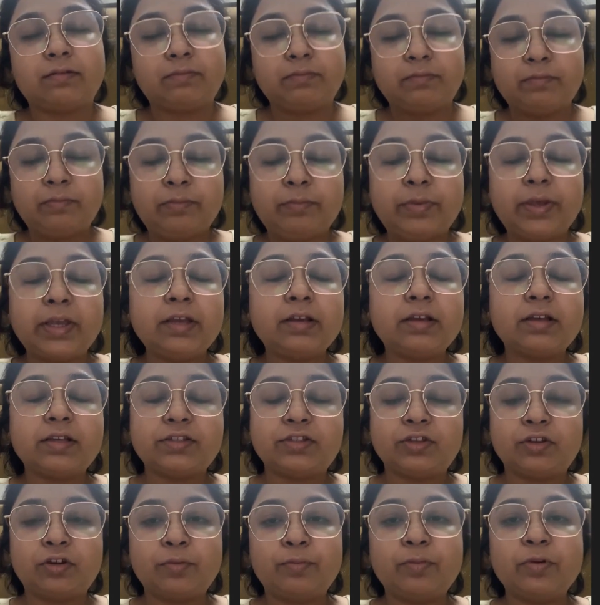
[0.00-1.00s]
being
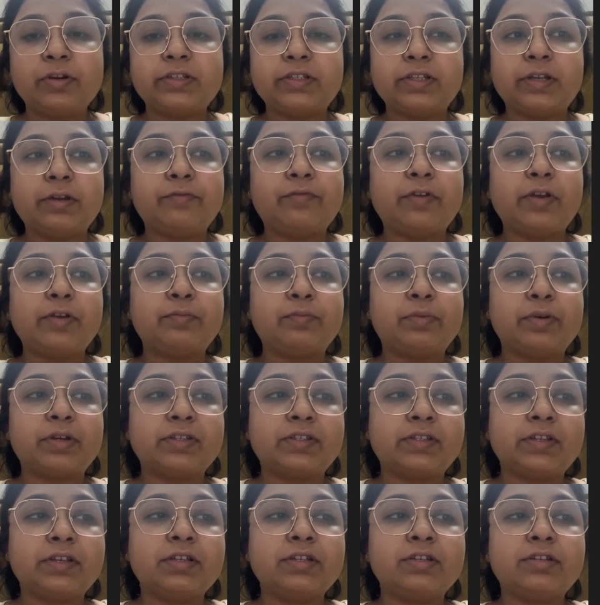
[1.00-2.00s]

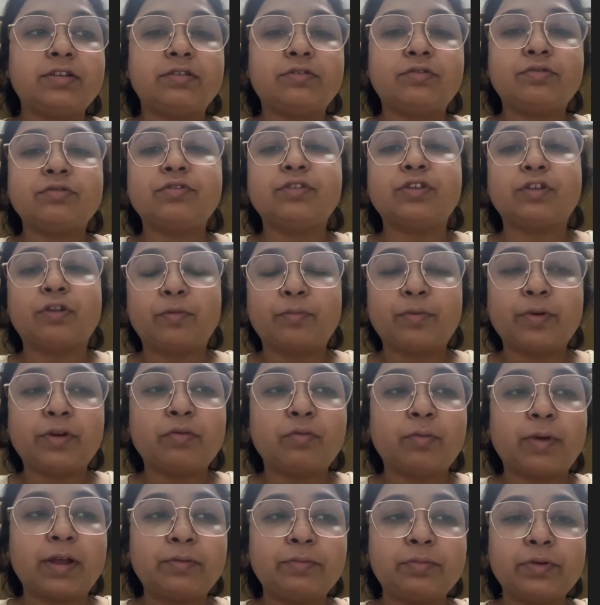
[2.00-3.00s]
0.05% to
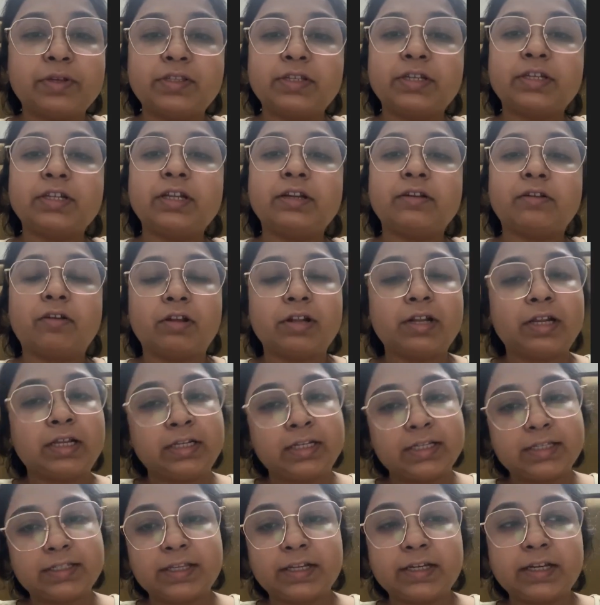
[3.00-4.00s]
0.1% in all
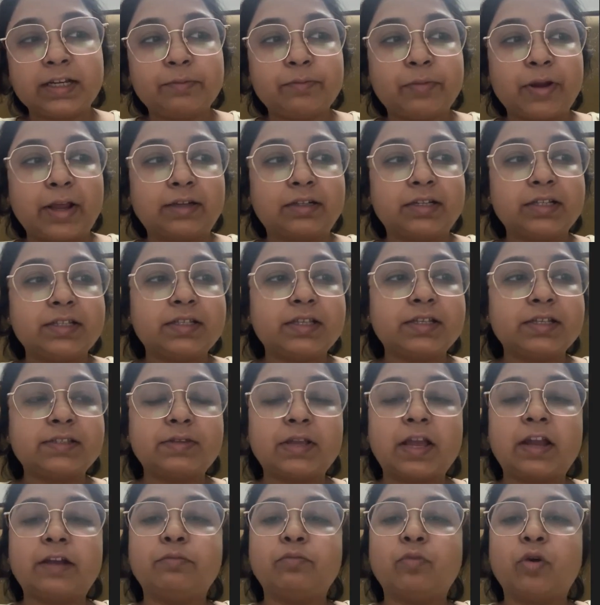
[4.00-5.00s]
anesthetic practices,
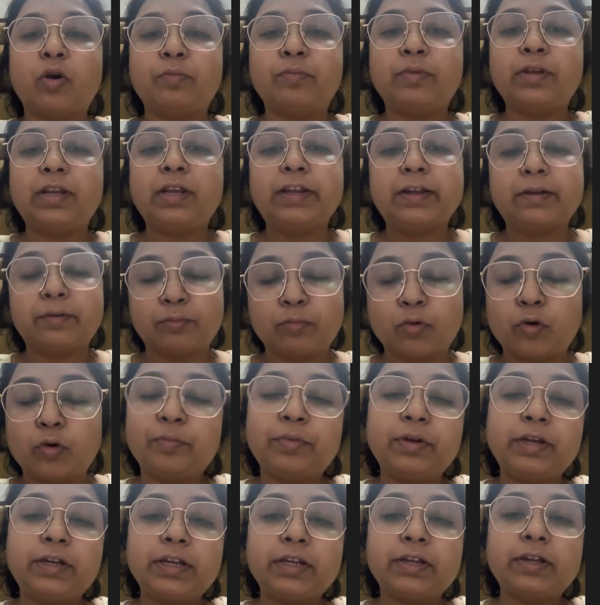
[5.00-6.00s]
and
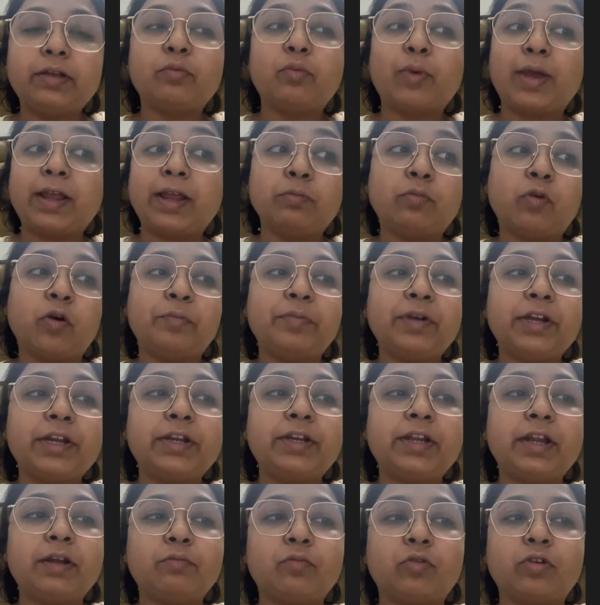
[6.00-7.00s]
morbidity, while
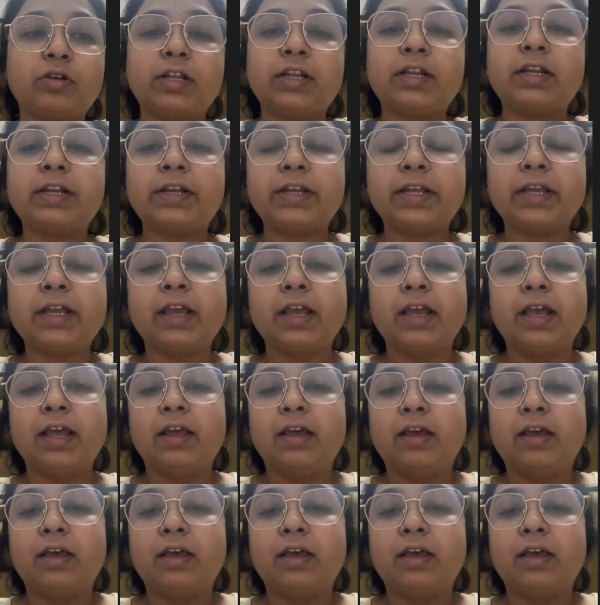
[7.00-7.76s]
morbidity and mortality